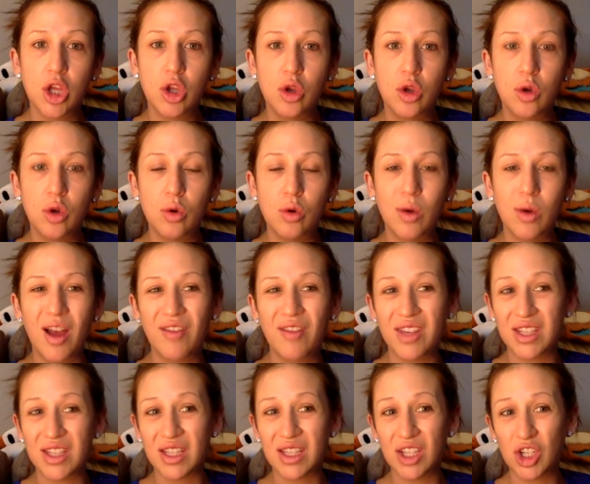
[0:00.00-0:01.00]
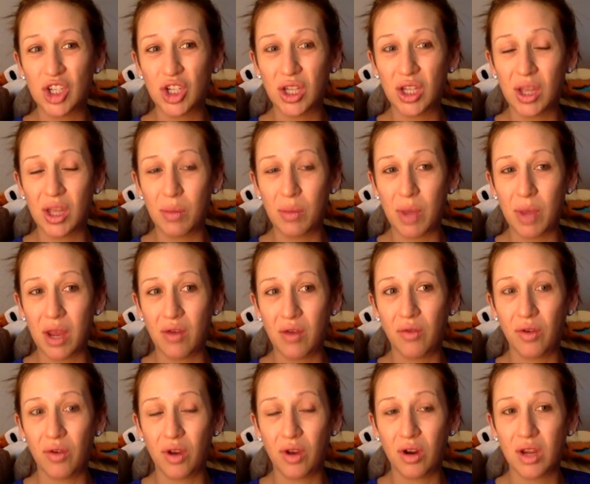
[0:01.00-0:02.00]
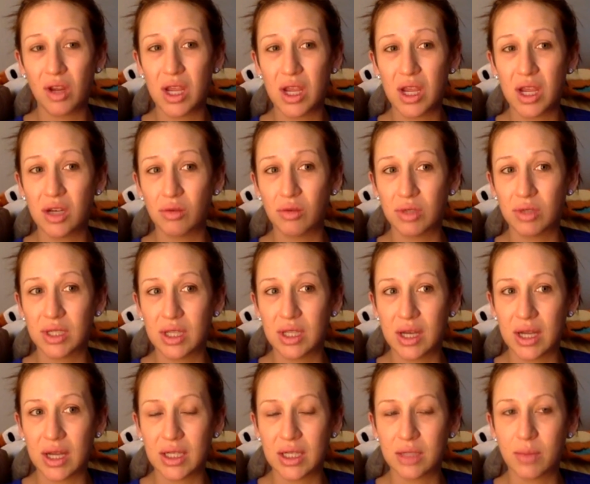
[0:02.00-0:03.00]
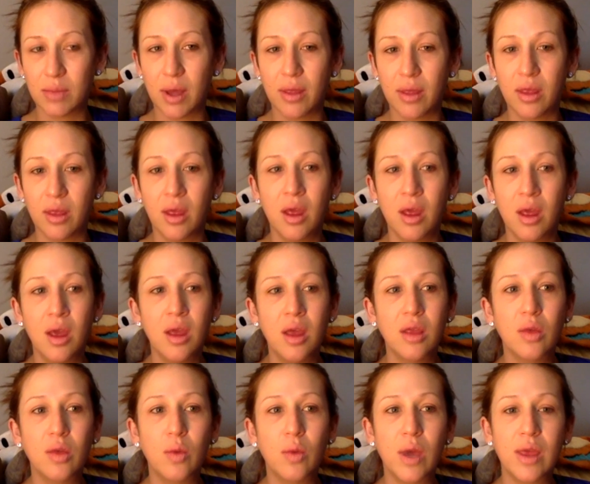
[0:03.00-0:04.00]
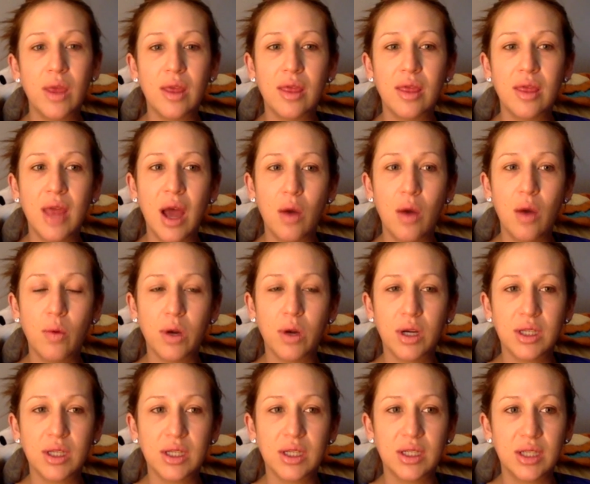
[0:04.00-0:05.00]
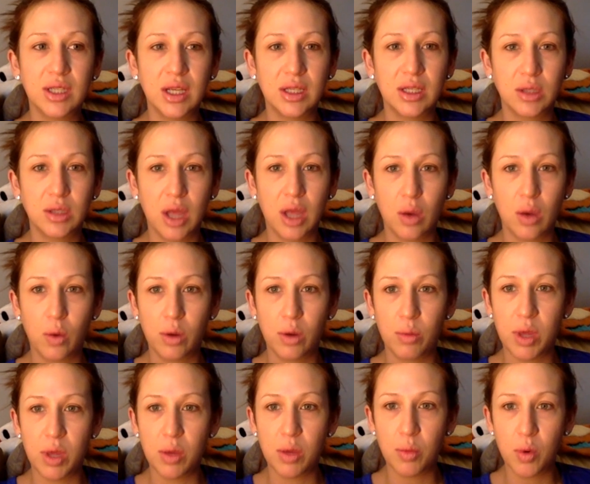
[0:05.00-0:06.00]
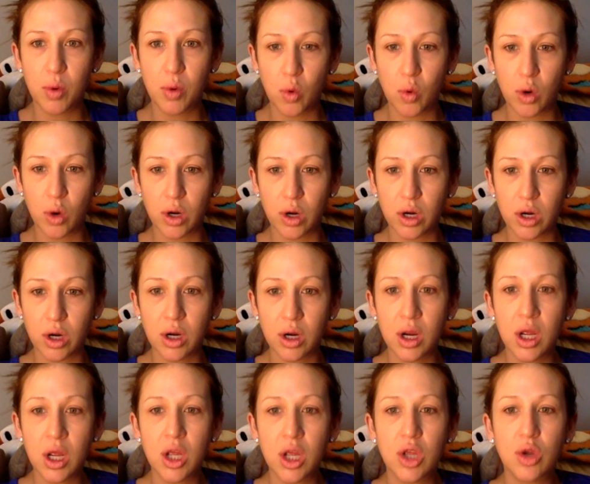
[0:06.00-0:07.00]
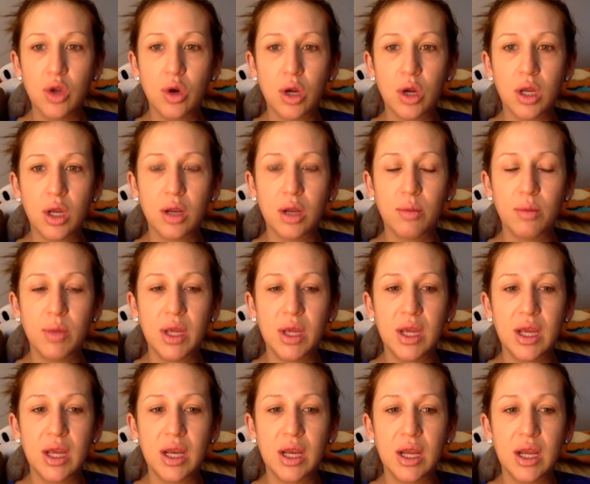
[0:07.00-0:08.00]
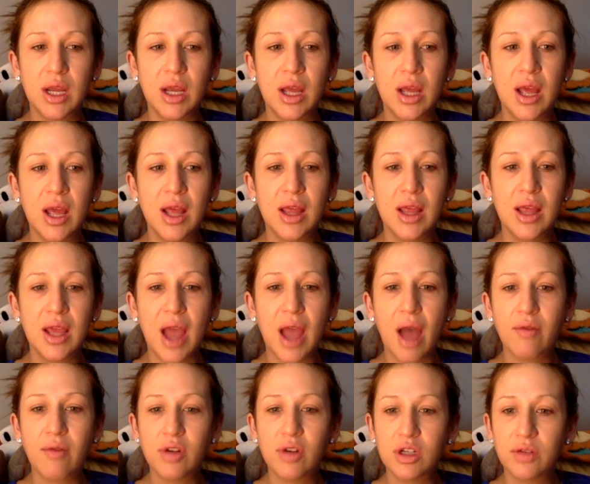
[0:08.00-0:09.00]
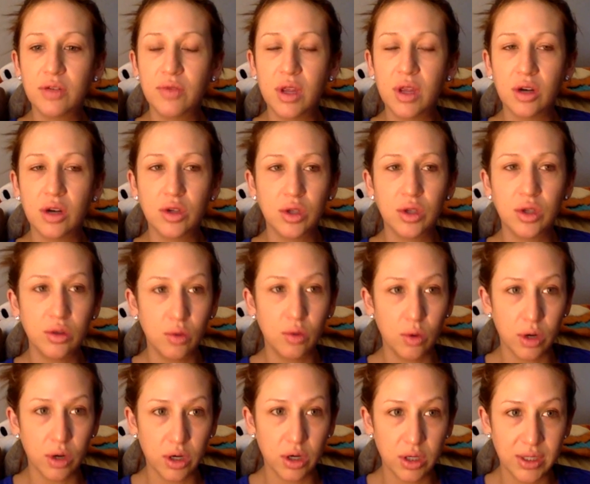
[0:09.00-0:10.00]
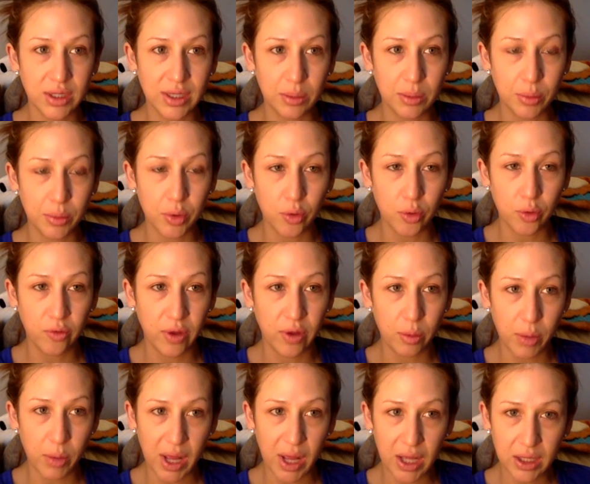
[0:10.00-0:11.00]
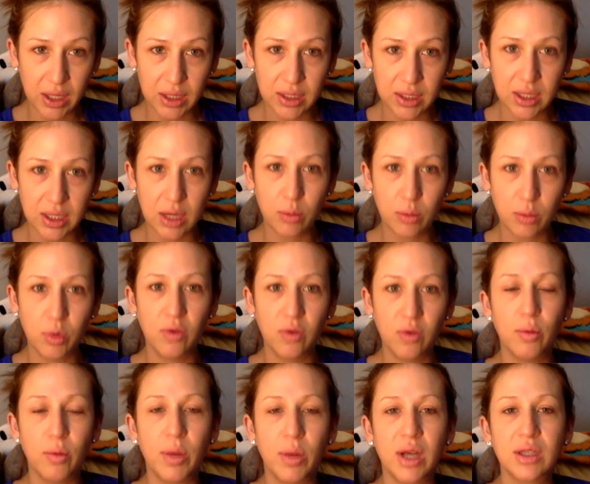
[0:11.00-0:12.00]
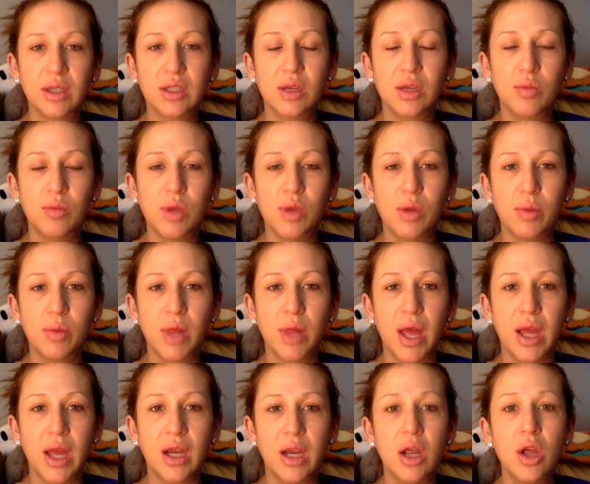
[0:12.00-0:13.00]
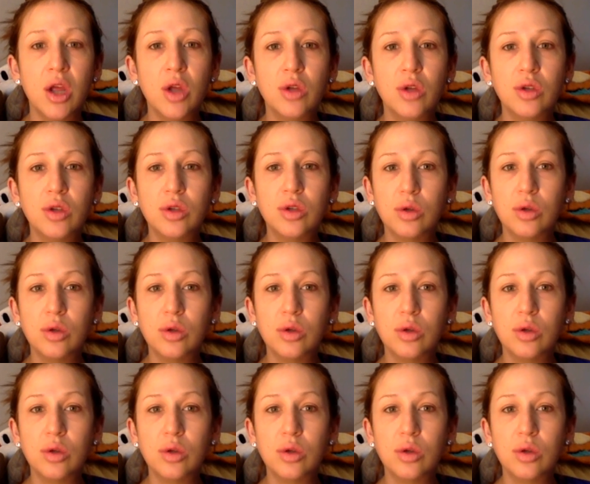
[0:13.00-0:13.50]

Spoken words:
you have essentially paid for your ketones the next month. The way that that works is that when people order, you're going to be getting the average of their 2 orders in Pruvit bucks, and Pruvit bucks can be applied to